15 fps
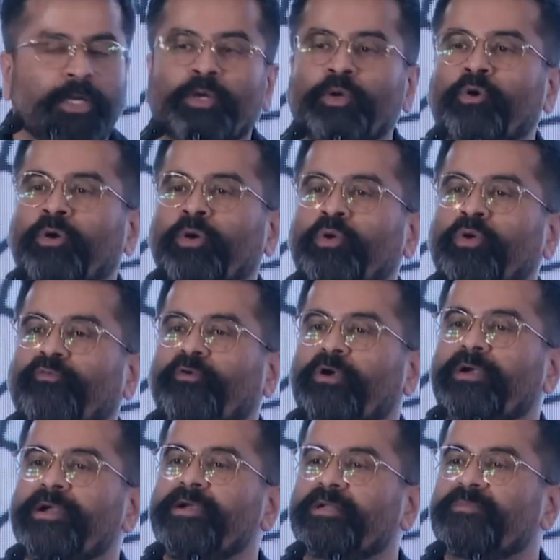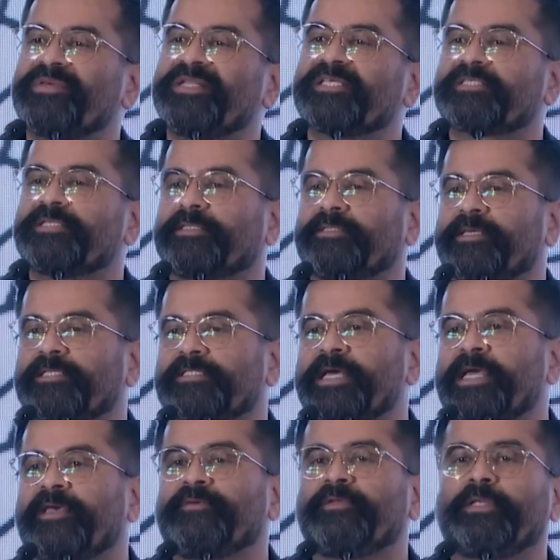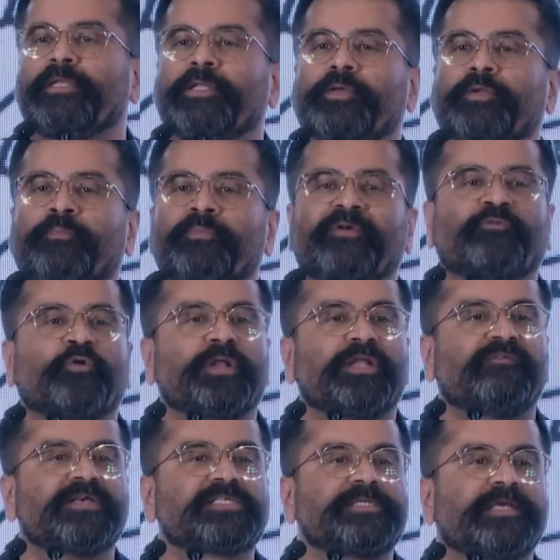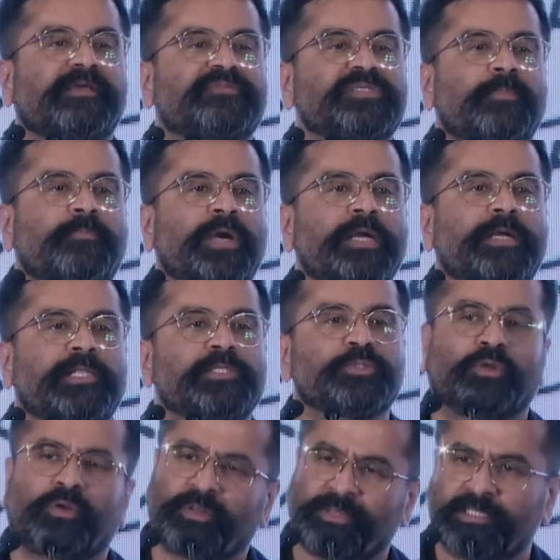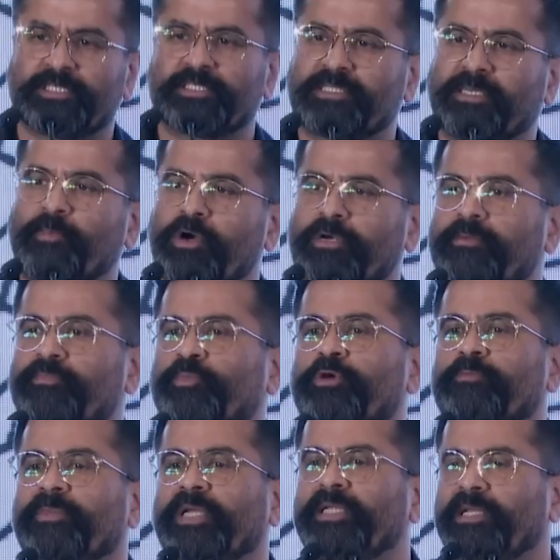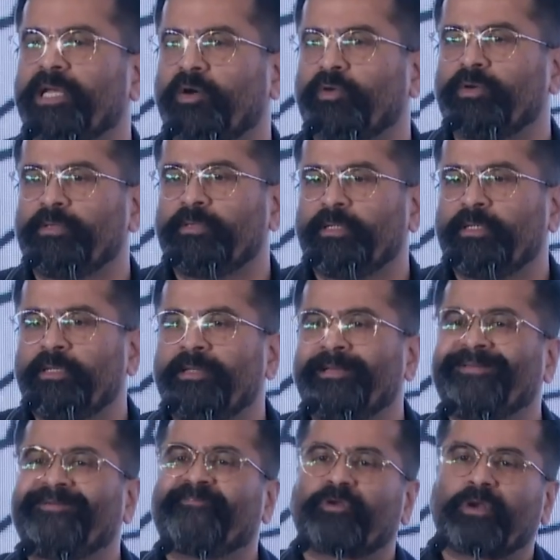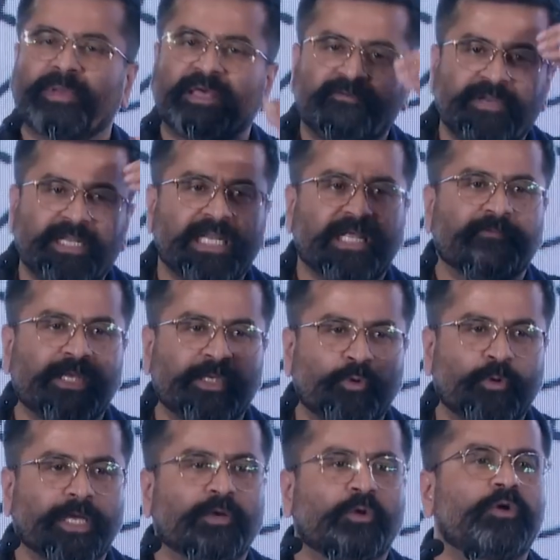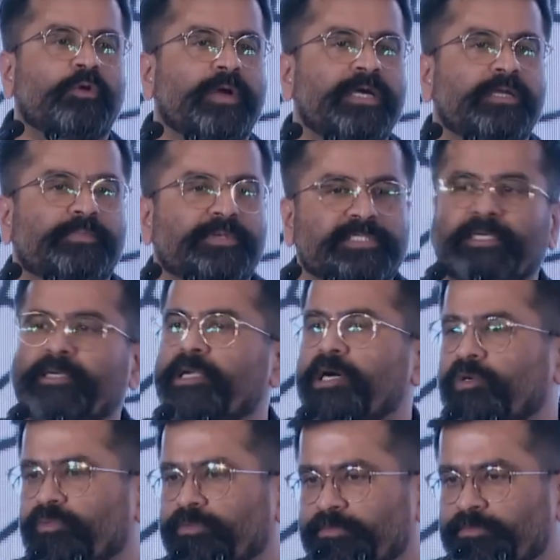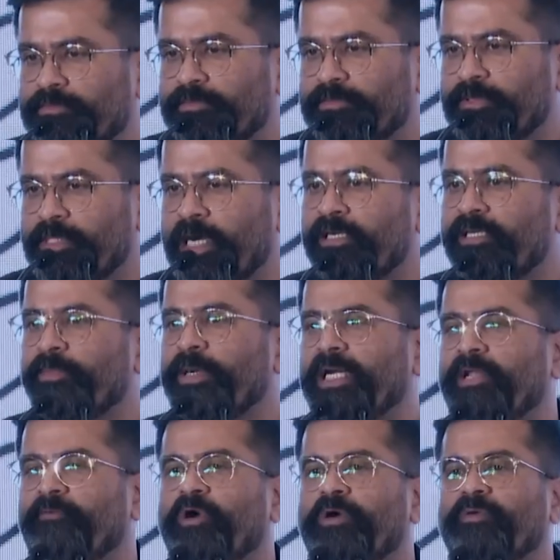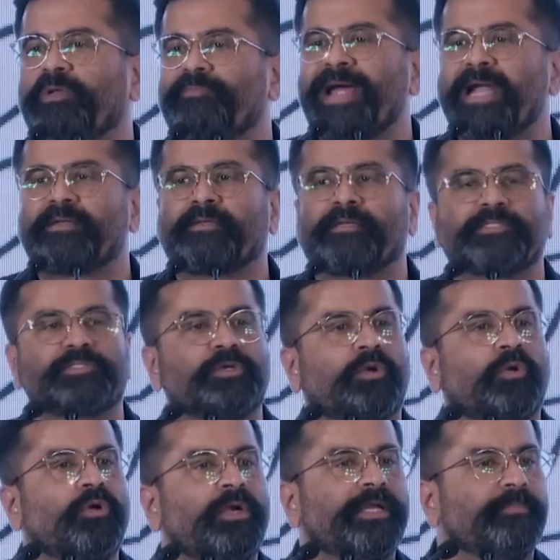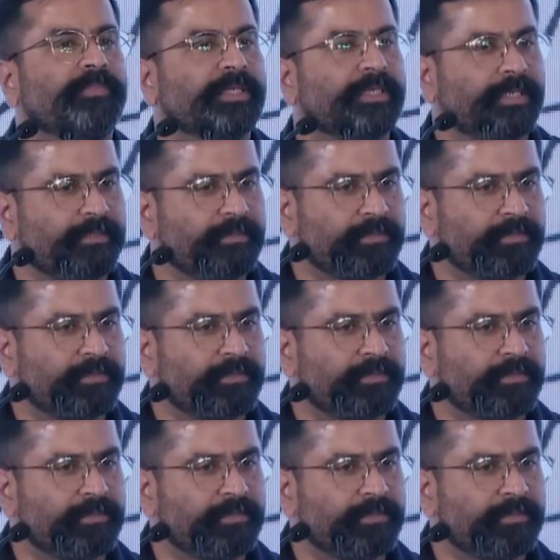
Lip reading: Don't look for deterministic things. Like, before investing, if somebody tells you, no, this is the bottom, put money now. From every level, you can go 20% down. Ultimately, what will matter is your holding period.